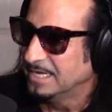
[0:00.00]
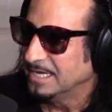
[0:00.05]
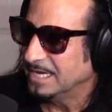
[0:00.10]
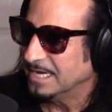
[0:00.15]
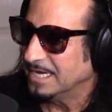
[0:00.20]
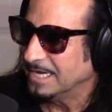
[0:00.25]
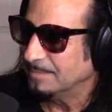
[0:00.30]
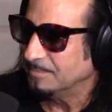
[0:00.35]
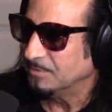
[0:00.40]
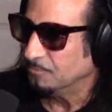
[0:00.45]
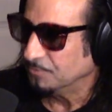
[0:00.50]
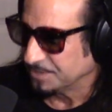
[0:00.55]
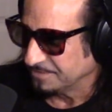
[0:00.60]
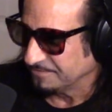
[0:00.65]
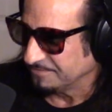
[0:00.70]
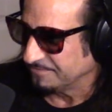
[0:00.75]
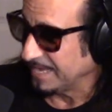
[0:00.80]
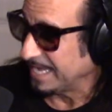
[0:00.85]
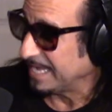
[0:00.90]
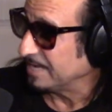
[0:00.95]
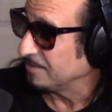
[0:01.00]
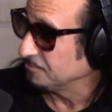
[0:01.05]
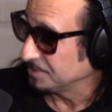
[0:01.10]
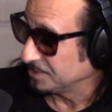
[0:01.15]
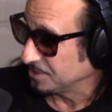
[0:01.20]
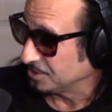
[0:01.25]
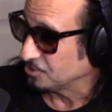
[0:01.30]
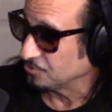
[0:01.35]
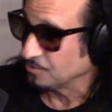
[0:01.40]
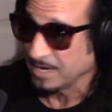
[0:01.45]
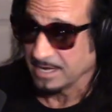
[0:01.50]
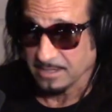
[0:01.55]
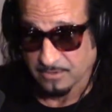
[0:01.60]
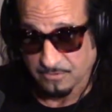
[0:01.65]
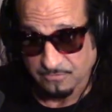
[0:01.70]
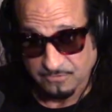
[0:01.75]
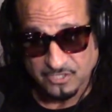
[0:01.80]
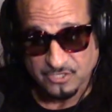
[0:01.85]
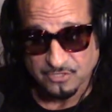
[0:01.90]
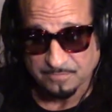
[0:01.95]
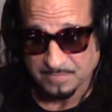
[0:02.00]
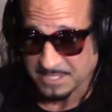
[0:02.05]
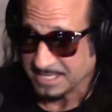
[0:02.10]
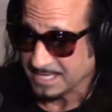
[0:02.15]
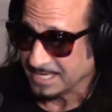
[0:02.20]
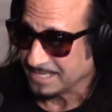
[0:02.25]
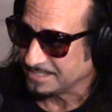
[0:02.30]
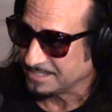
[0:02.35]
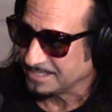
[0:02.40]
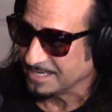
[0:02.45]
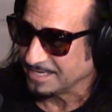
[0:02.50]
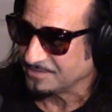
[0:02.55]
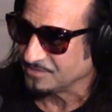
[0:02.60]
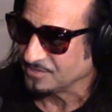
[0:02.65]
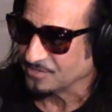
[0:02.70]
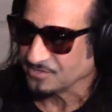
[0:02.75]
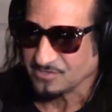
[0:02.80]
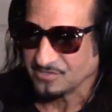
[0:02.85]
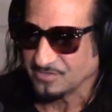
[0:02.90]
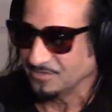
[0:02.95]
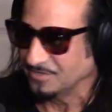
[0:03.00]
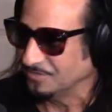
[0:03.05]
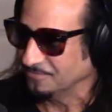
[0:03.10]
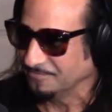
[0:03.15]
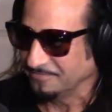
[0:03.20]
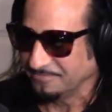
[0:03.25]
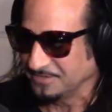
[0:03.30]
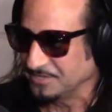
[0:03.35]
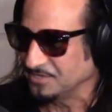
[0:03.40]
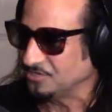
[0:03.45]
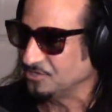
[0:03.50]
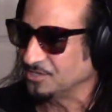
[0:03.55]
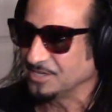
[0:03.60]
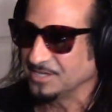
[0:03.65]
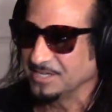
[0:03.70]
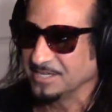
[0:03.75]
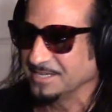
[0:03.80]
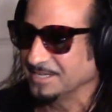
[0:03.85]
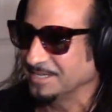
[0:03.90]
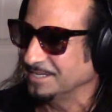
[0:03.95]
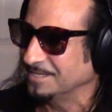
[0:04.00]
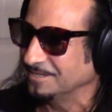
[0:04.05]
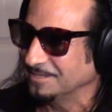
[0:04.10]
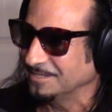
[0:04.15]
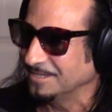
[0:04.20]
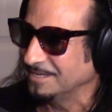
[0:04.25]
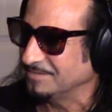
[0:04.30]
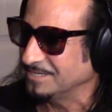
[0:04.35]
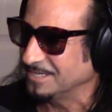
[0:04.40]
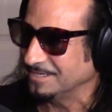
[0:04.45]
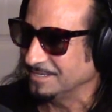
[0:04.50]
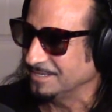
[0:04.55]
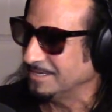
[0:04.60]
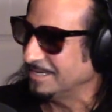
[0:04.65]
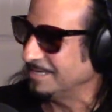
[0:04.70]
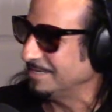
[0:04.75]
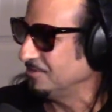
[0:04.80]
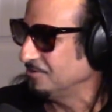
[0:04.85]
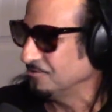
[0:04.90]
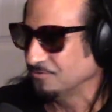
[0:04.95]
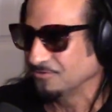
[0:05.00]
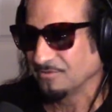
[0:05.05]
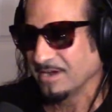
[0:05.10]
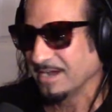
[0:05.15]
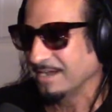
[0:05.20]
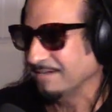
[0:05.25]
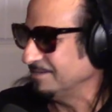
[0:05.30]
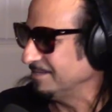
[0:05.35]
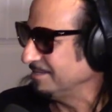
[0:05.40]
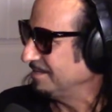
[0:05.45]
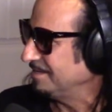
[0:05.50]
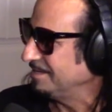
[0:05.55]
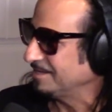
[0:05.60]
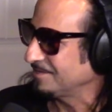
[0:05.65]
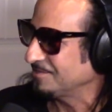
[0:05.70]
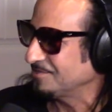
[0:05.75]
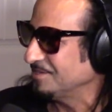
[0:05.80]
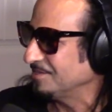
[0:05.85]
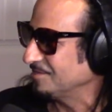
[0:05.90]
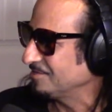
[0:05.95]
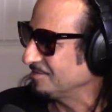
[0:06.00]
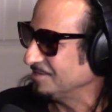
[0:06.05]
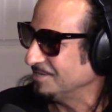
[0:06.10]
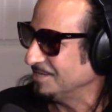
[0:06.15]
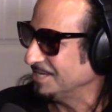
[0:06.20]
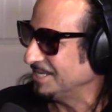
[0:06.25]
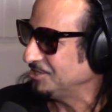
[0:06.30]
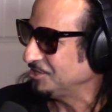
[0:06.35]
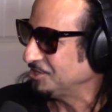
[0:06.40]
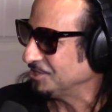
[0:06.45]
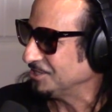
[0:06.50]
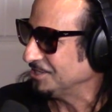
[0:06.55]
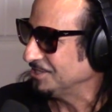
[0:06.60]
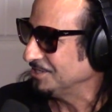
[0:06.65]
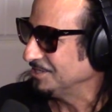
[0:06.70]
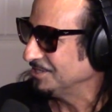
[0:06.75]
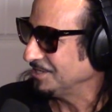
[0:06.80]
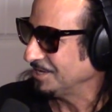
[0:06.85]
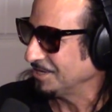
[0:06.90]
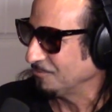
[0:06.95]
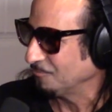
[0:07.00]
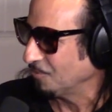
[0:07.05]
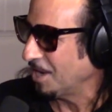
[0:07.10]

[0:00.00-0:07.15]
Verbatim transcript: Uh, but with the van, with the trailer, which will be that Texas, you finish a gig at eleven at night and you're driving to the next destination, yeah.